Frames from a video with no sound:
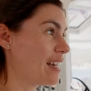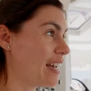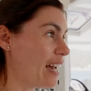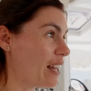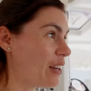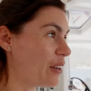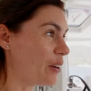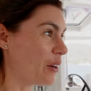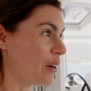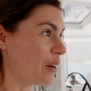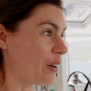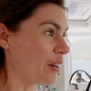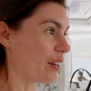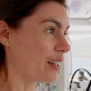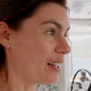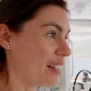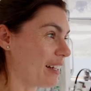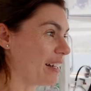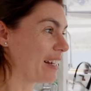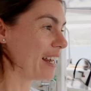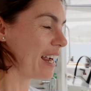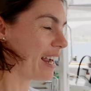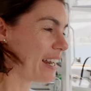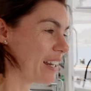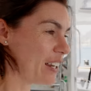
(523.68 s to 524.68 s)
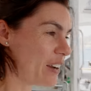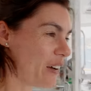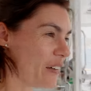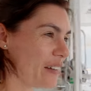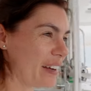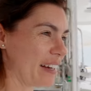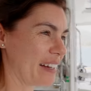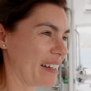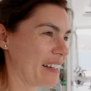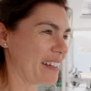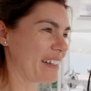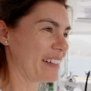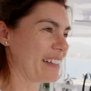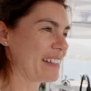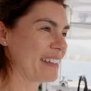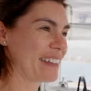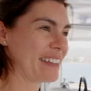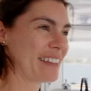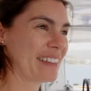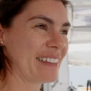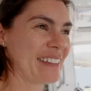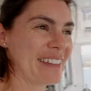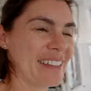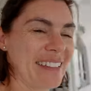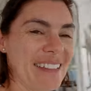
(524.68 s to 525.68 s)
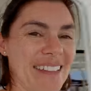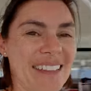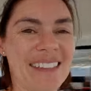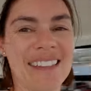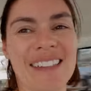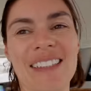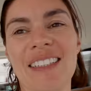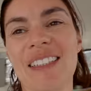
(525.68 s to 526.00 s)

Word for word: Hello, how are you going? Well, I